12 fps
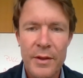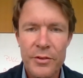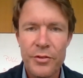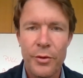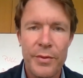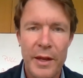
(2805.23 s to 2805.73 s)

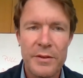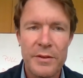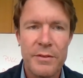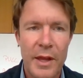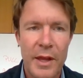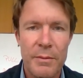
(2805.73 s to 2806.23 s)
So
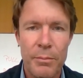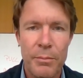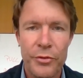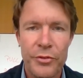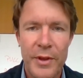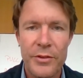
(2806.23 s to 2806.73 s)
that in
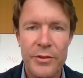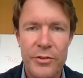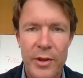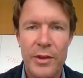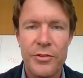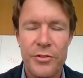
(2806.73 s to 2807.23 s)
most
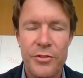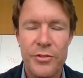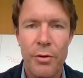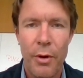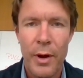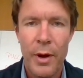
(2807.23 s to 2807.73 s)
cases is the
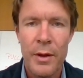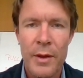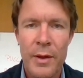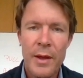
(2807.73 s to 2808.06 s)
grower.